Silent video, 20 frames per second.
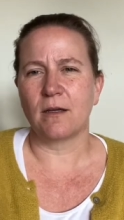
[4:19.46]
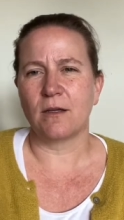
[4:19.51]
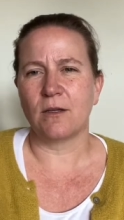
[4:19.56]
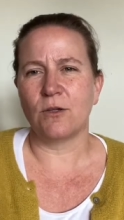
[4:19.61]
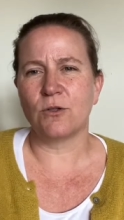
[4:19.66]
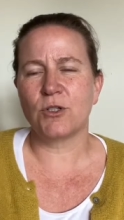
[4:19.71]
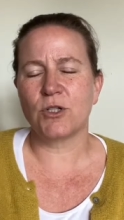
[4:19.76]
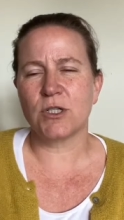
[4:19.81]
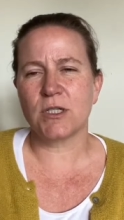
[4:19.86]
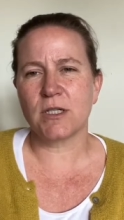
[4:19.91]

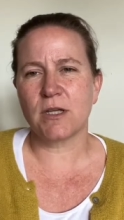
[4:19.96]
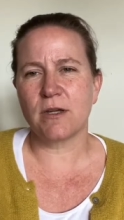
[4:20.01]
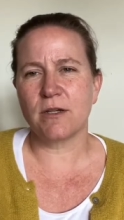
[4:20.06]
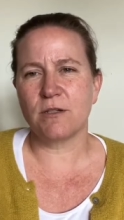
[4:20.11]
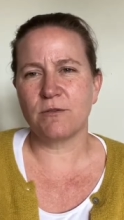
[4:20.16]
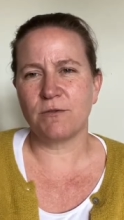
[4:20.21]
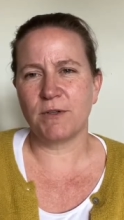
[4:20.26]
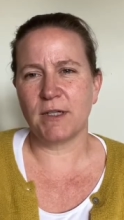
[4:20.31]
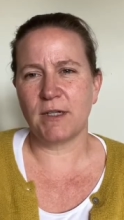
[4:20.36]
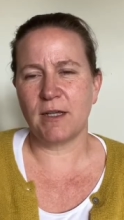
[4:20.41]
you're just going
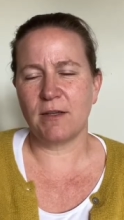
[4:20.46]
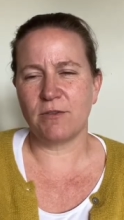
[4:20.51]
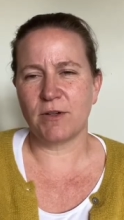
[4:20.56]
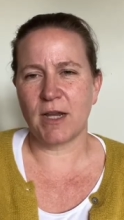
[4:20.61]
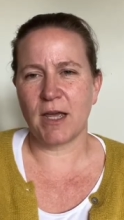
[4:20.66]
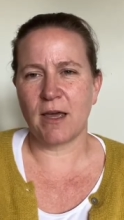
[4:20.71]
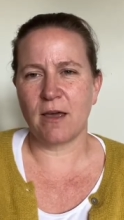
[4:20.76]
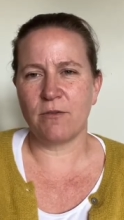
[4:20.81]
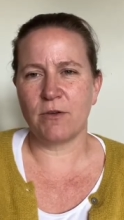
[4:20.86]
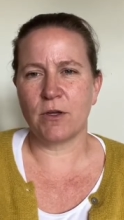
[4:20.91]
to feel even
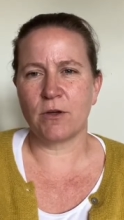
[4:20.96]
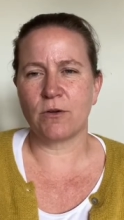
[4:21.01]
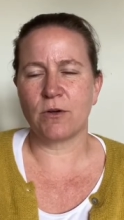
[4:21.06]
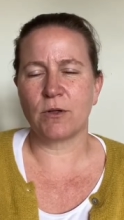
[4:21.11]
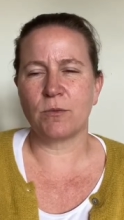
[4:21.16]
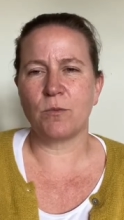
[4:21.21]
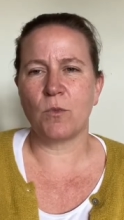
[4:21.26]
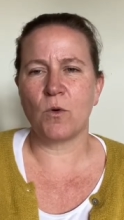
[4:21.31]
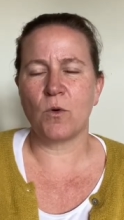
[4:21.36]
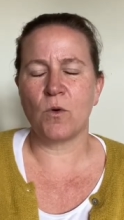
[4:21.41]
heavier
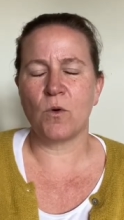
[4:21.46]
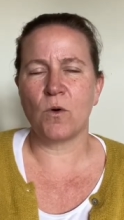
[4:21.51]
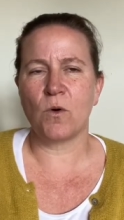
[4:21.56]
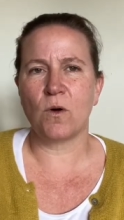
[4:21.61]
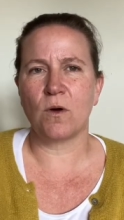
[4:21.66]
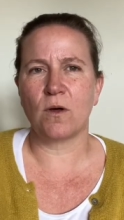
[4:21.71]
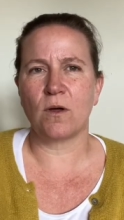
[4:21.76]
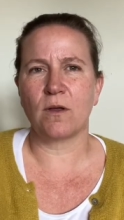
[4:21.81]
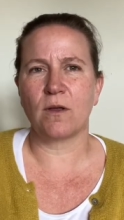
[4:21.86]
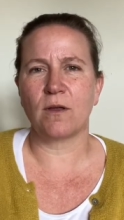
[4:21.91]
and more,
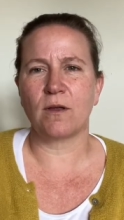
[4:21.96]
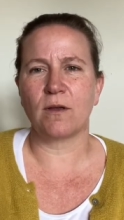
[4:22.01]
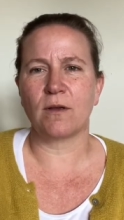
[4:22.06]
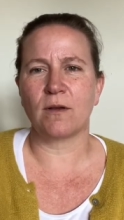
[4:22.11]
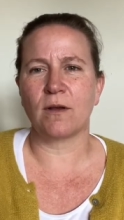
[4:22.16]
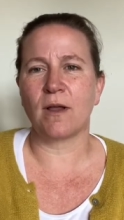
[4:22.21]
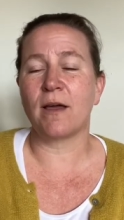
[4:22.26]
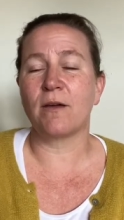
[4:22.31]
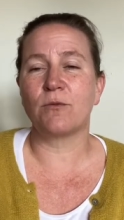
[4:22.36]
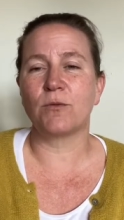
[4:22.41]

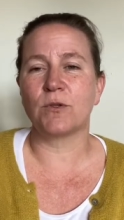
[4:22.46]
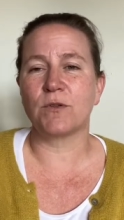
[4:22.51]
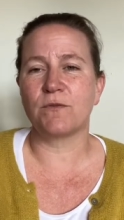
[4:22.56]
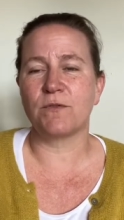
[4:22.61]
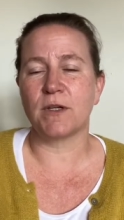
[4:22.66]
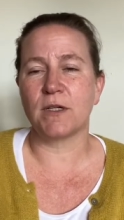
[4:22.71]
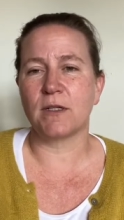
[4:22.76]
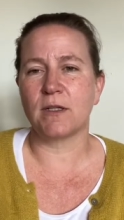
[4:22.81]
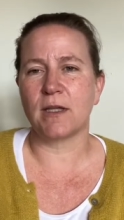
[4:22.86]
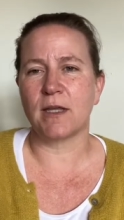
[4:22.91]
life will
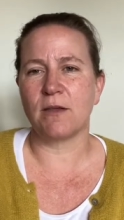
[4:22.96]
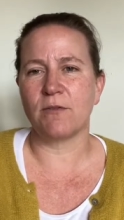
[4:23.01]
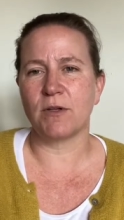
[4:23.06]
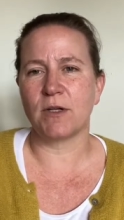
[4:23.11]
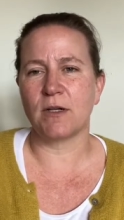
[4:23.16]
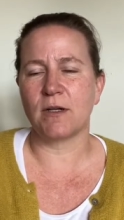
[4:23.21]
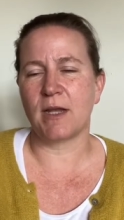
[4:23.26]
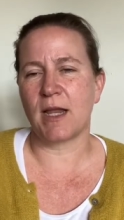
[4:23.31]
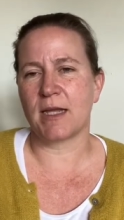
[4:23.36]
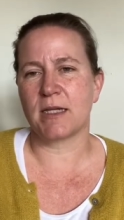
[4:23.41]
feel
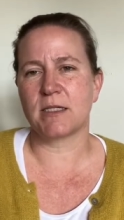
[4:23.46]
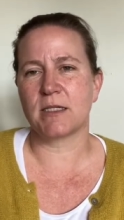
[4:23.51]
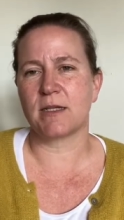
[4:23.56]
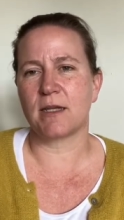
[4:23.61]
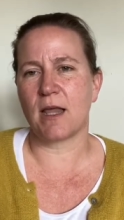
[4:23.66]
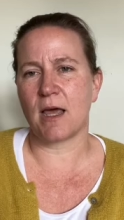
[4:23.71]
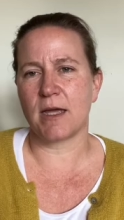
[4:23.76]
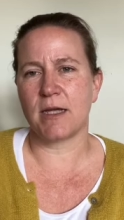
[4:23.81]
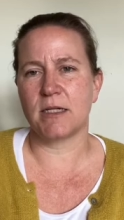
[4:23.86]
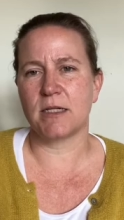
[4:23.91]
even less
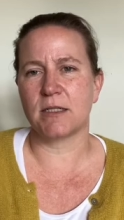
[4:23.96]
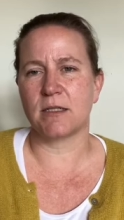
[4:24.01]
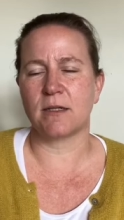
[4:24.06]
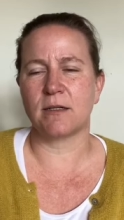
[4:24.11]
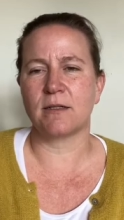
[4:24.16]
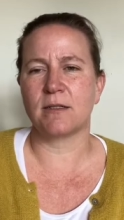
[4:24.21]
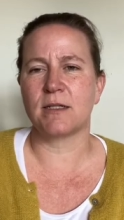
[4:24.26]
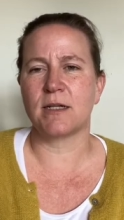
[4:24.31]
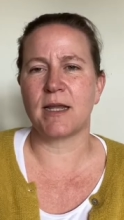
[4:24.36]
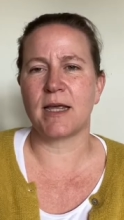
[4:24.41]
light
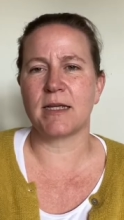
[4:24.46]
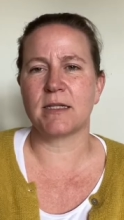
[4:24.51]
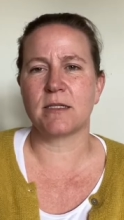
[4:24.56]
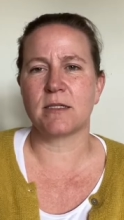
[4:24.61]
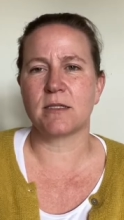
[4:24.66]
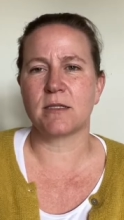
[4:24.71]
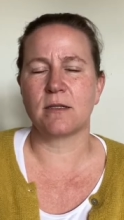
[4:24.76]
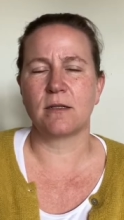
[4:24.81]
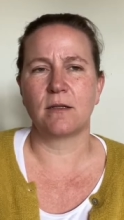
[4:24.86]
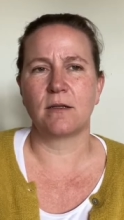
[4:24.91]
and
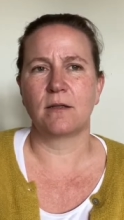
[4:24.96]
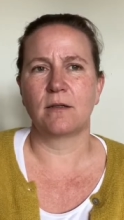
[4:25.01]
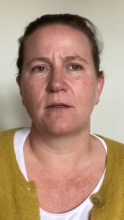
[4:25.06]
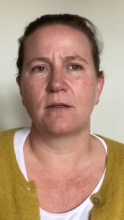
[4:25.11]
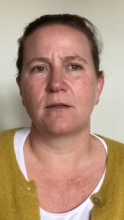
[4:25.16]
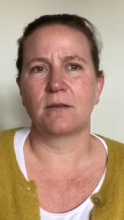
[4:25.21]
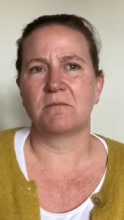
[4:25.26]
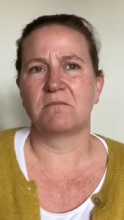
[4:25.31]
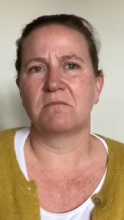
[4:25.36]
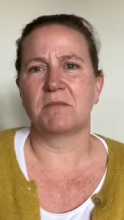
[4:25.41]
less
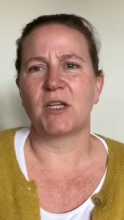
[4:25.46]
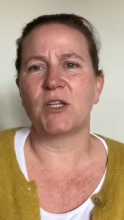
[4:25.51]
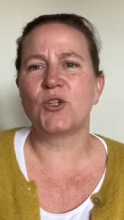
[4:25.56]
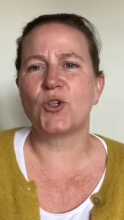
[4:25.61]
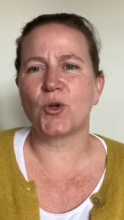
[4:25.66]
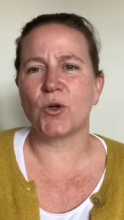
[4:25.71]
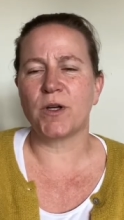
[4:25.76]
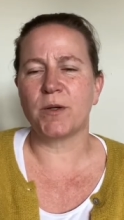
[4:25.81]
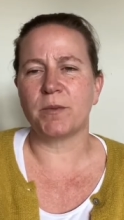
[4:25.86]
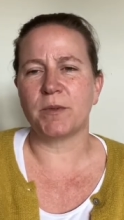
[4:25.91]

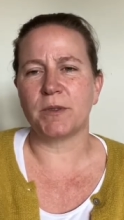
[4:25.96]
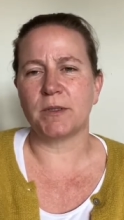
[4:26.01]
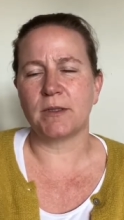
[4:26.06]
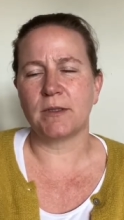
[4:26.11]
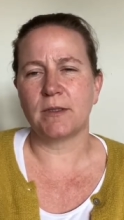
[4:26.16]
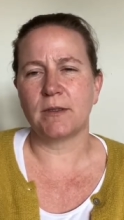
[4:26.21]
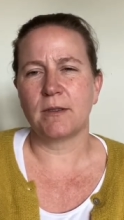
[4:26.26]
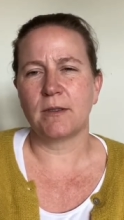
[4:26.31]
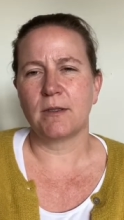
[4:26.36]
enjoyable.